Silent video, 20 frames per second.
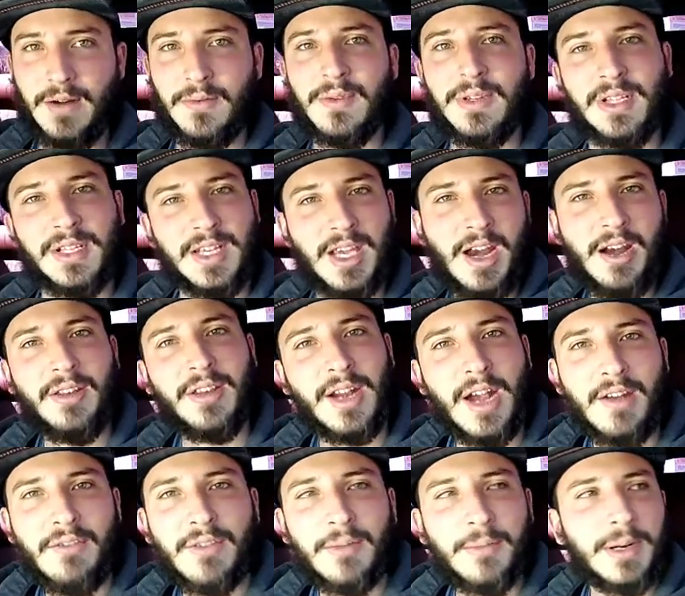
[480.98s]
don't really care that
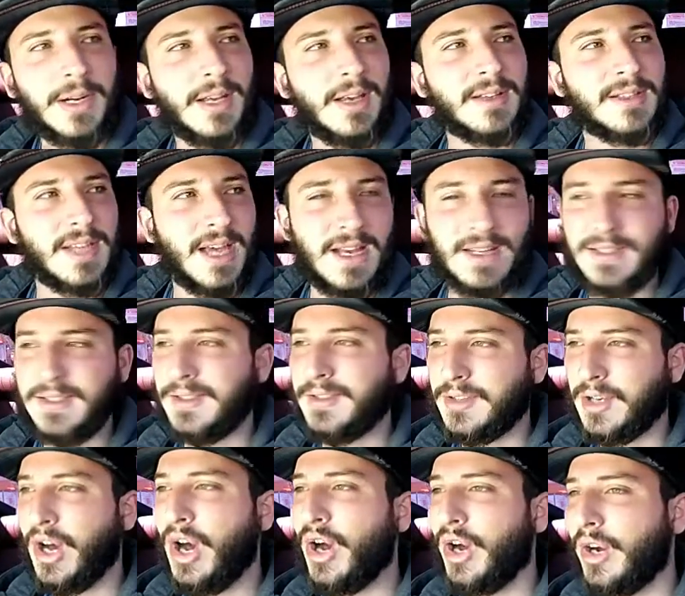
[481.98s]
everybody else has this
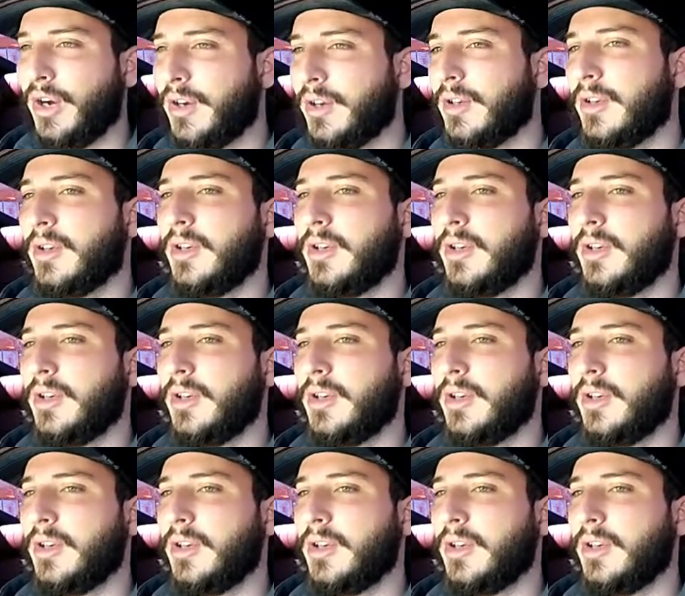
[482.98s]
car,